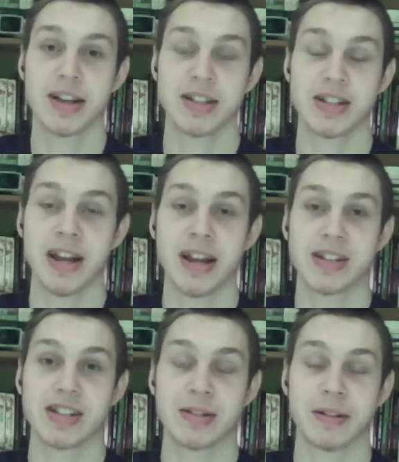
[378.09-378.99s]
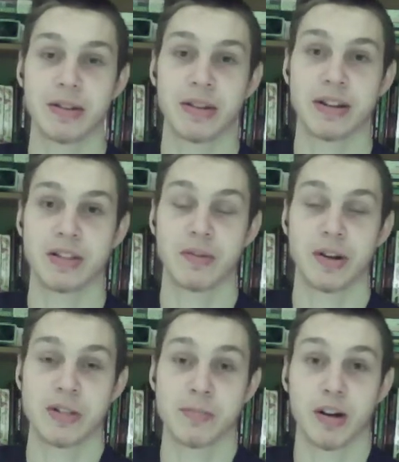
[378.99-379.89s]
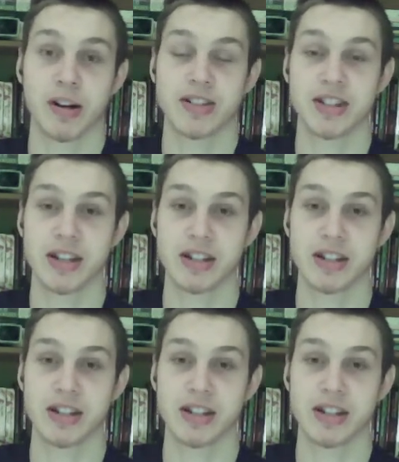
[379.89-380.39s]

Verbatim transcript: these idiots, seem to they want to just burn down cities